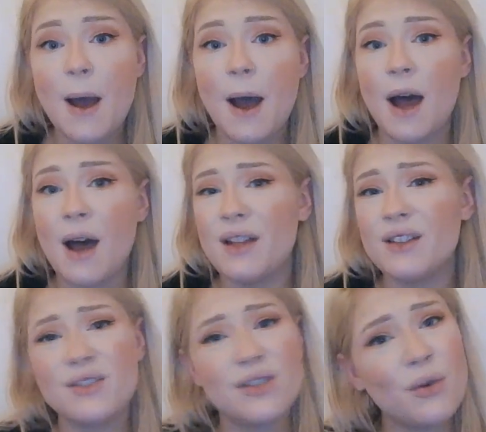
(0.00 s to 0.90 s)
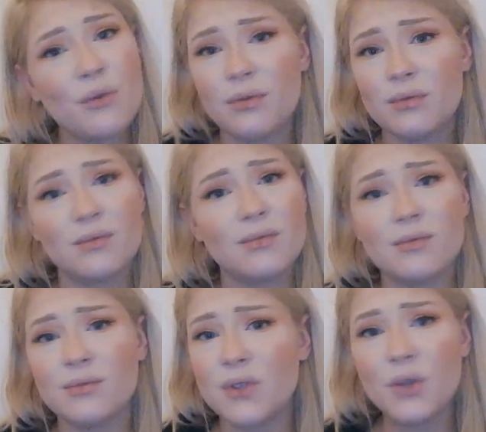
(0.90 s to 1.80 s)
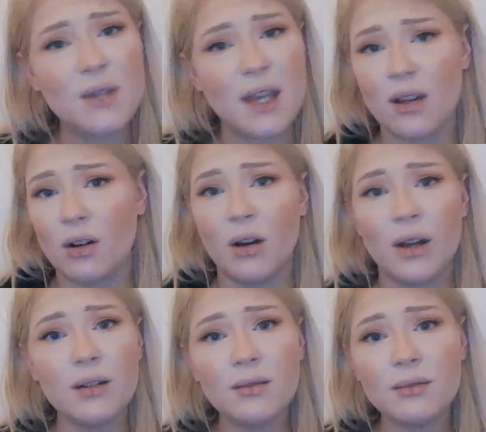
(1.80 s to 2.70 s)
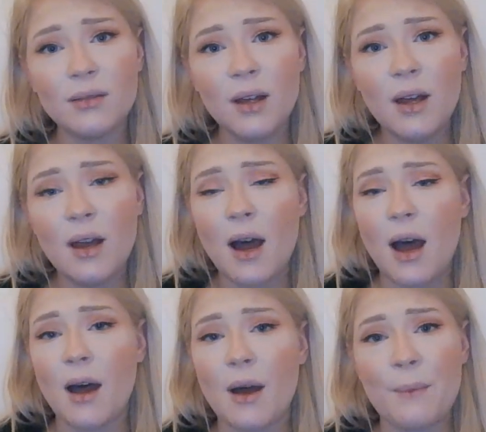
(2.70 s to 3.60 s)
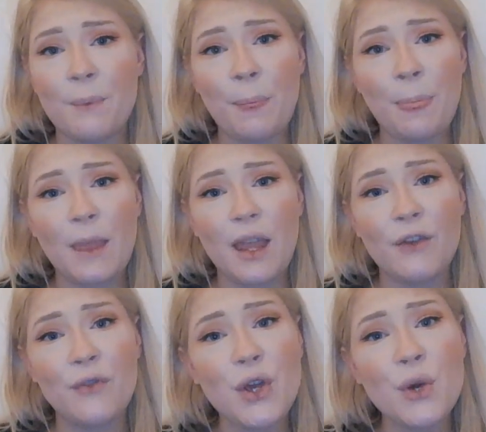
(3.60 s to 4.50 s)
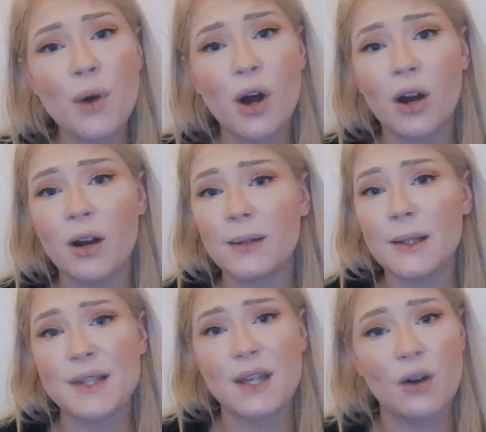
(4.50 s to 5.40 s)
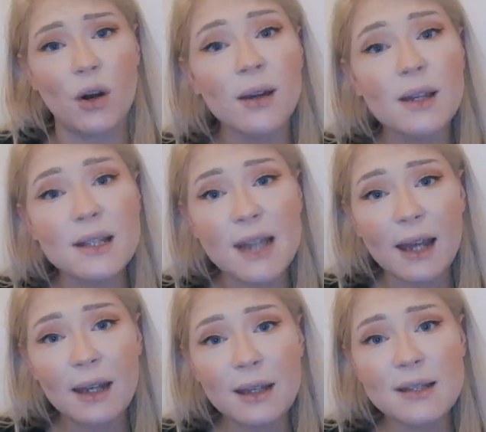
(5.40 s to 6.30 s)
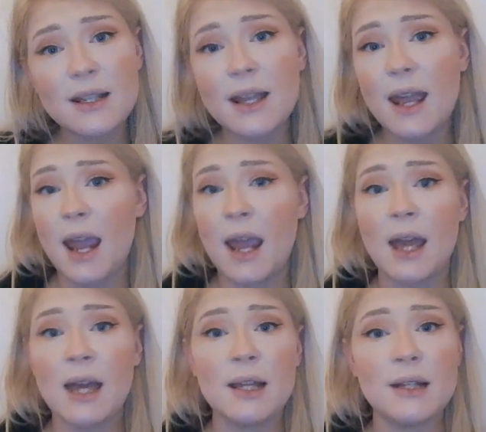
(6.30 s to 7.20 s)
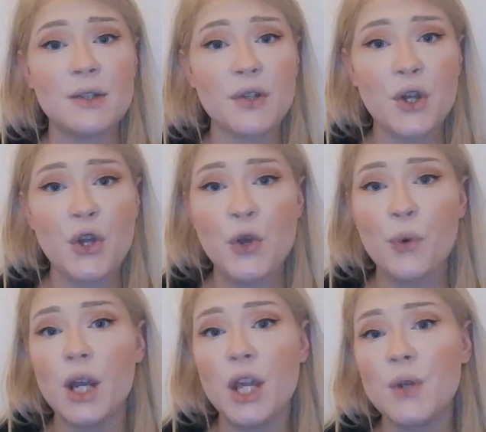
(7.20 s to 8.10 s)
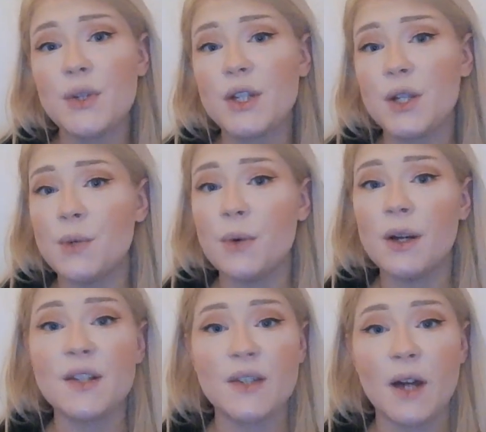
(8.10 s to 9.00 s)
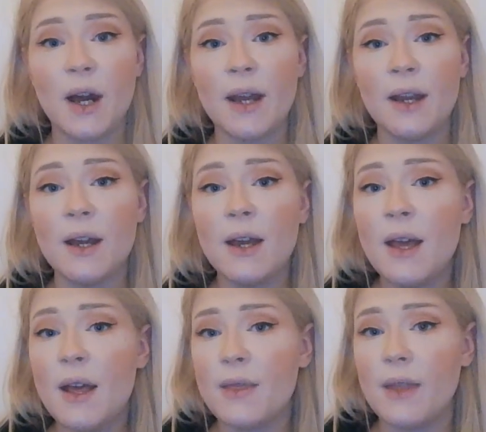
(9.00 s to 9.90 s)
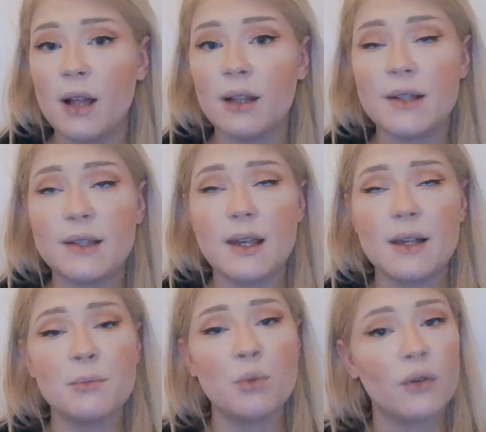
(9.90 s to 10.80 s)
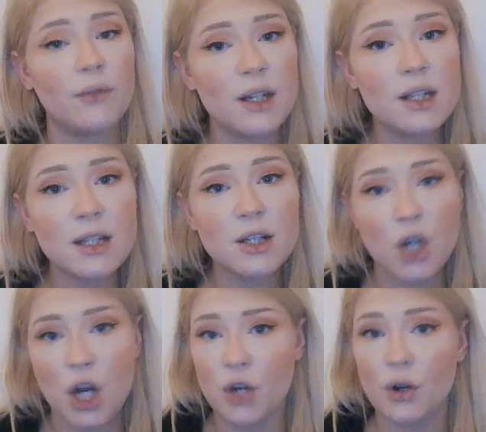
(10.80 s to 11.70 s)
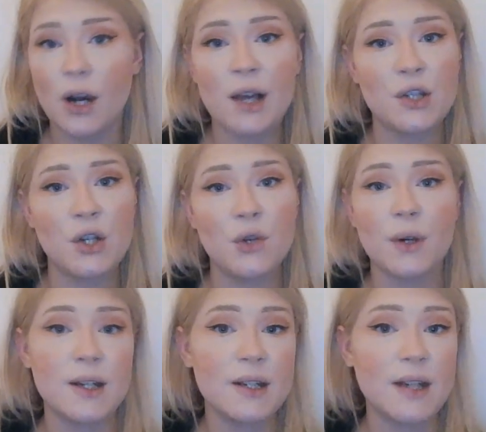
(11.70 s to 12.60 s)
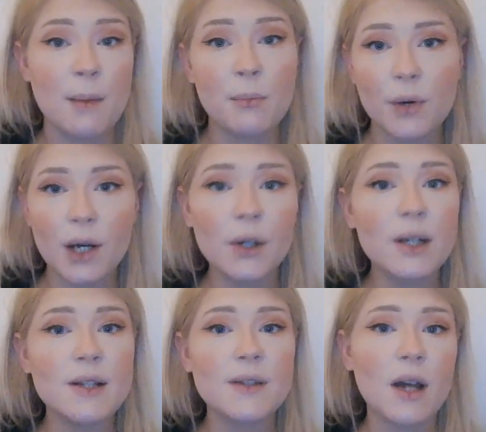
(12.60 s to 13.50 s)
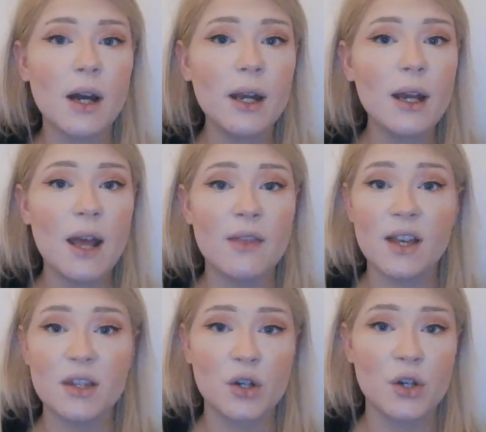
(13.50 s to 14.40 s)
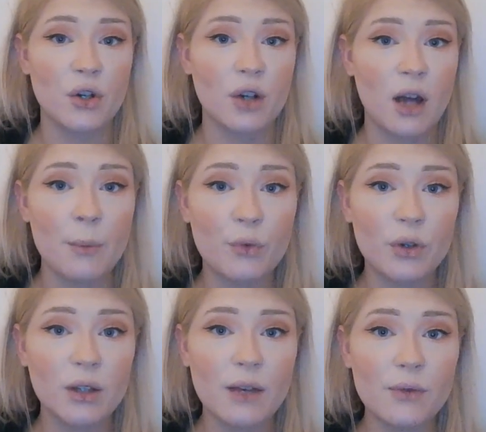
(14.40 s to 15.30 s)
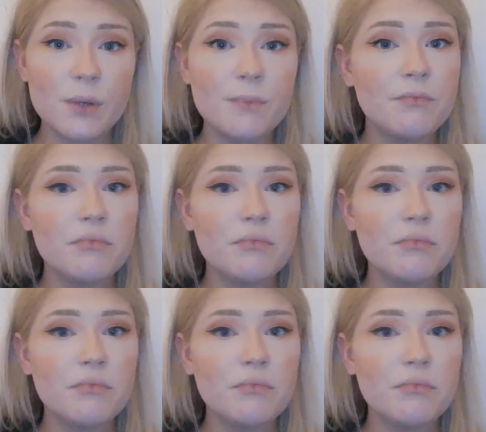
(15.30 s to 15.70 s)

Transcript: uh, don't don't take it on. Um, if you are, let's say, an architect and you are used to a design that, let's say, is more vintage and you're asked to do a contemporary design and that's not your comfort level,